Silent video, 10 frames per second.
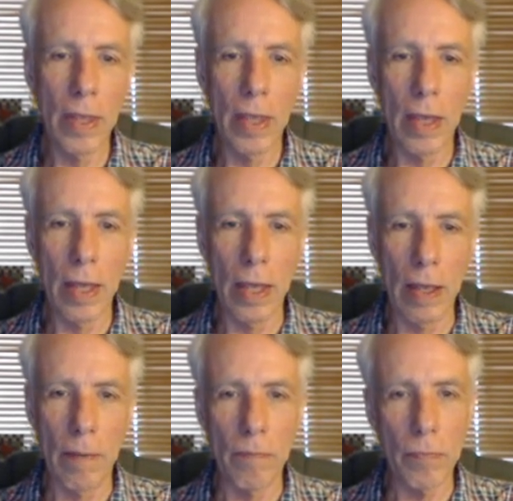
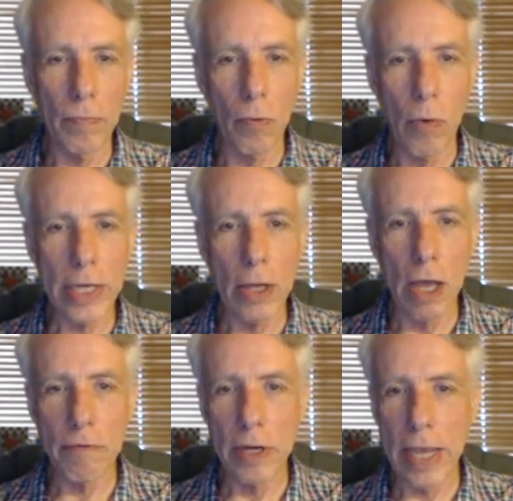um, white
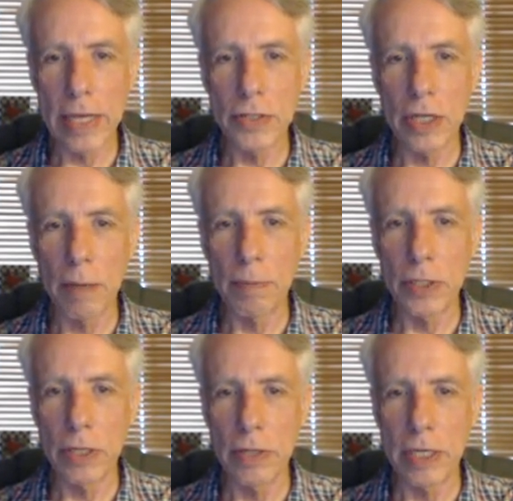often has the
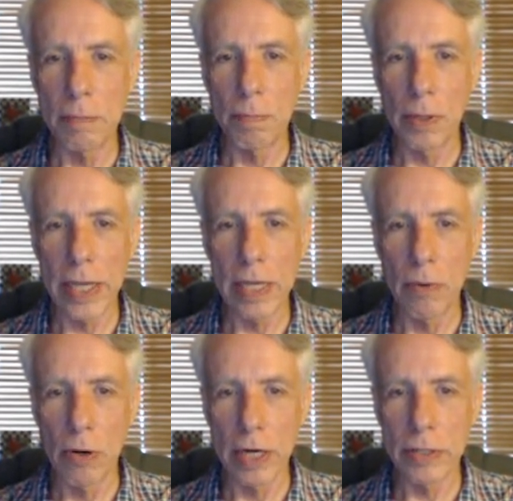opportunity to play a
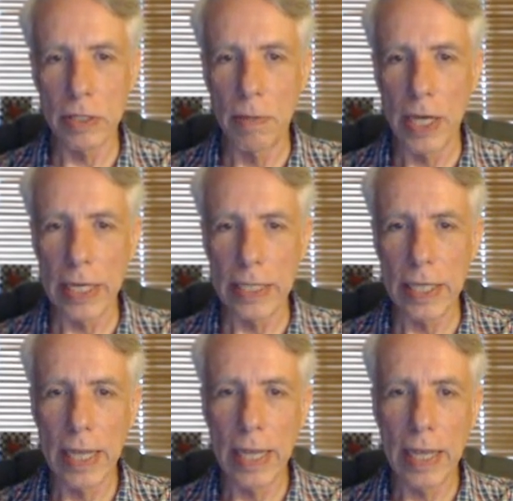Maroczy bind
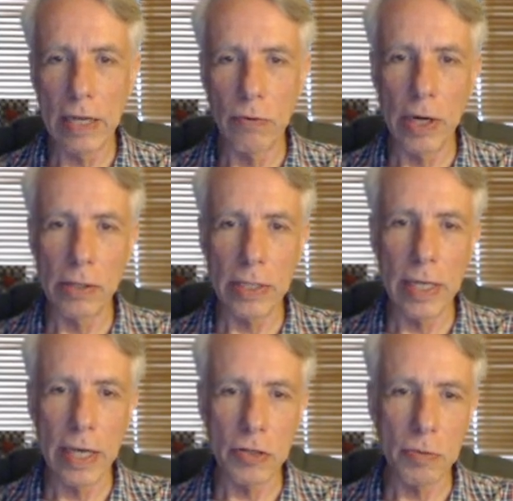and rarely
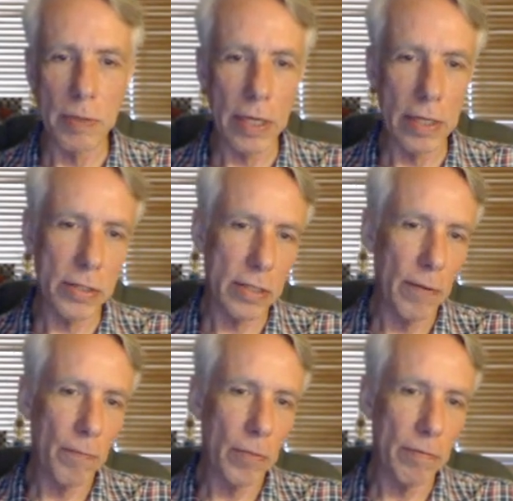does because
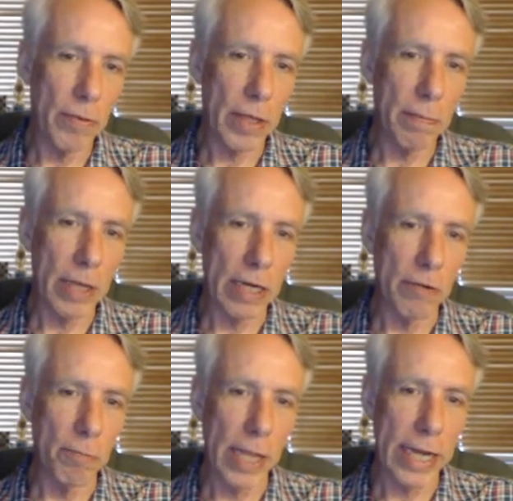if you think about it,
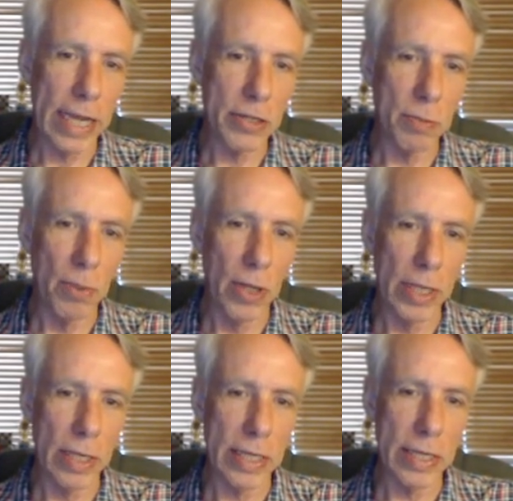if black has a pawn
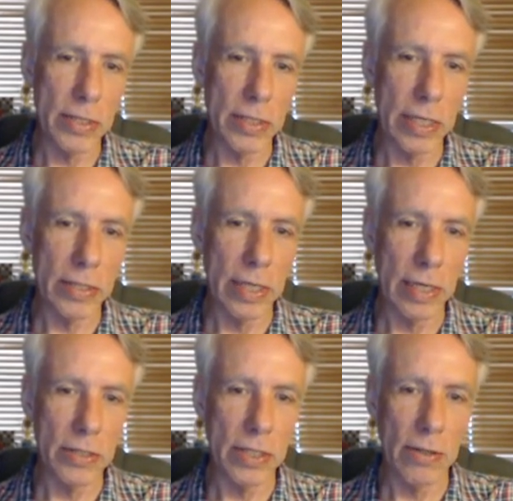on e6 and
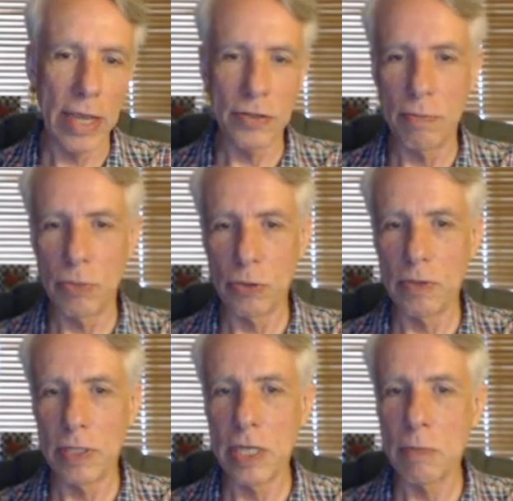he still hasn't moved
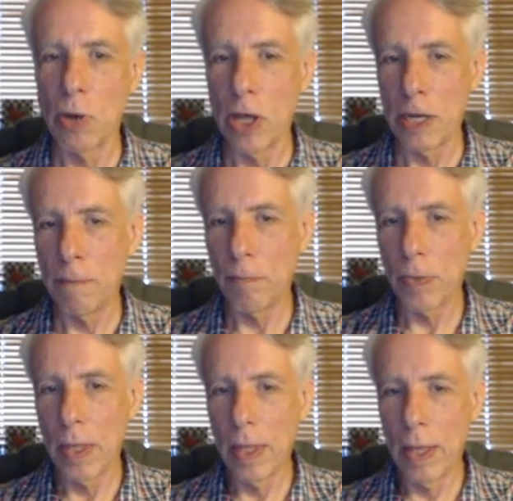the d pawn,
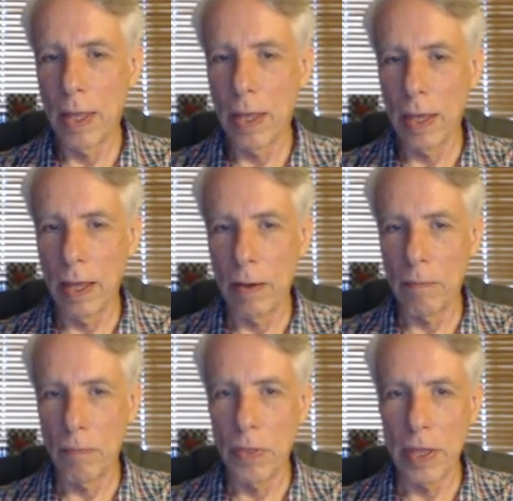
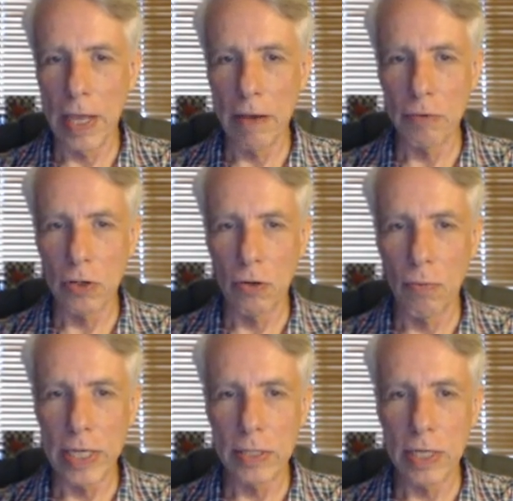um, then after
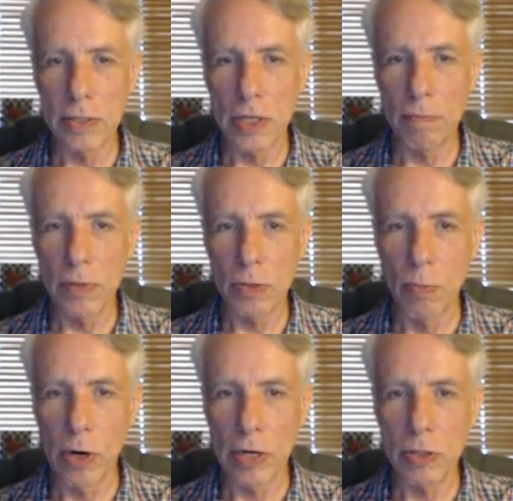white sets up this
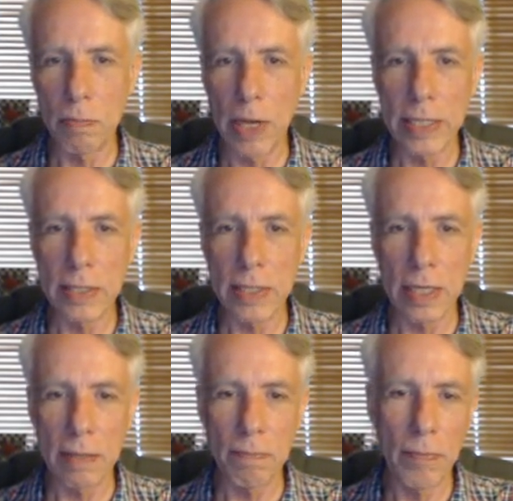Maroczy bind setup,